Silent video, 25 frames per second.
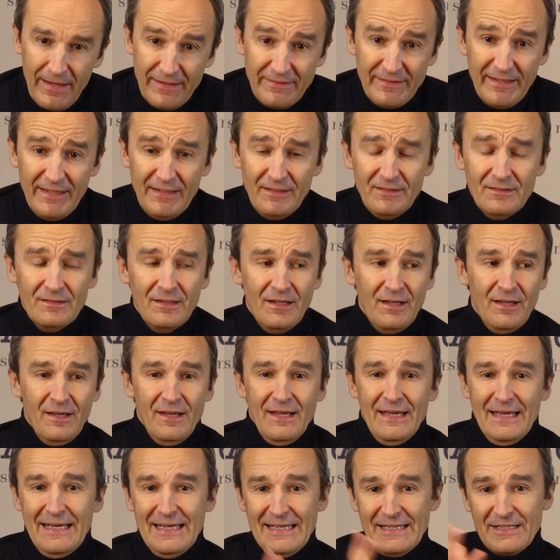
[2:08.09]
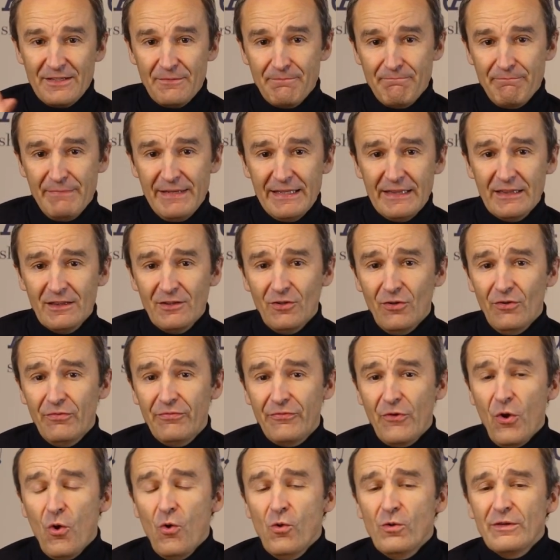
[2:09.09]
And then, in the middle
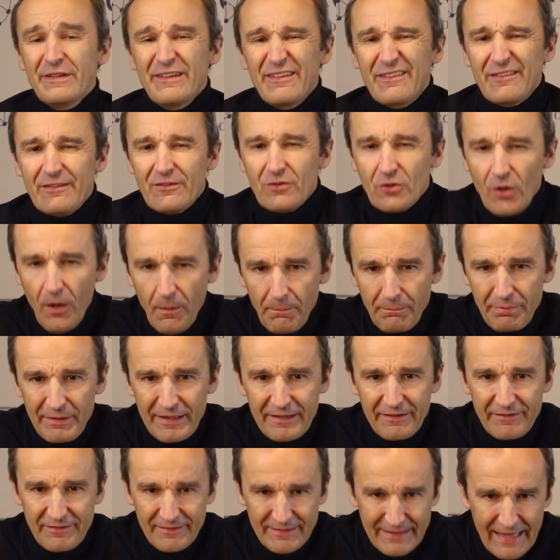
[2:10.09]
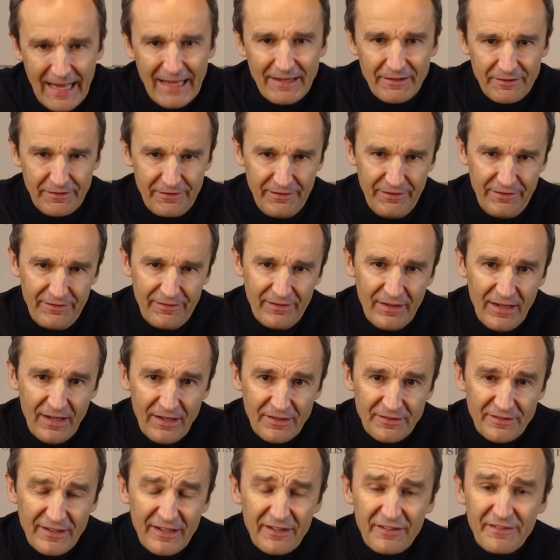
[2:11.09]
of all this complex analysis,
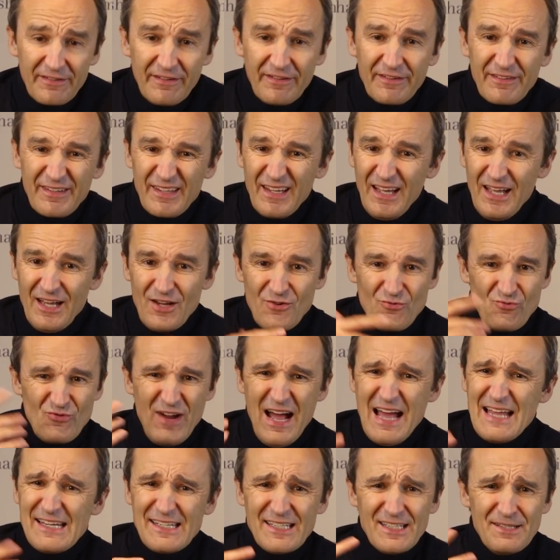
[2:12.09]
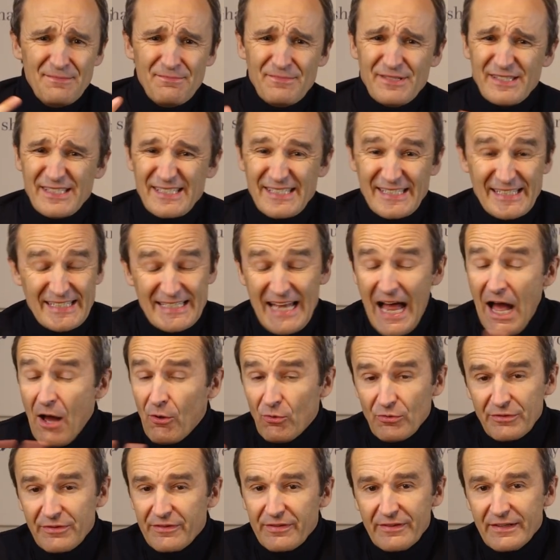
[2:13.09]
there's this random
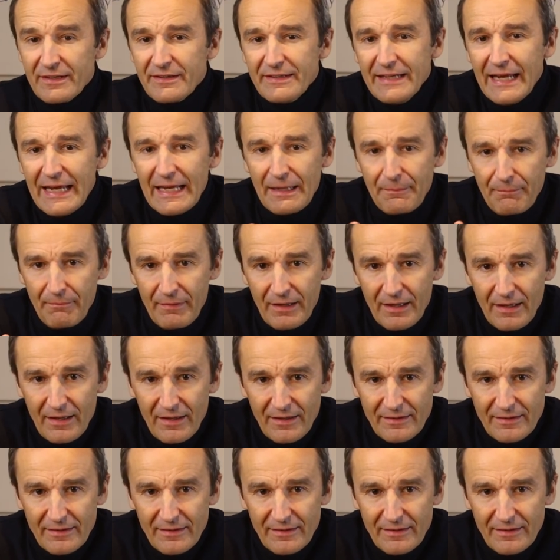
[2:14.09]
sound to their name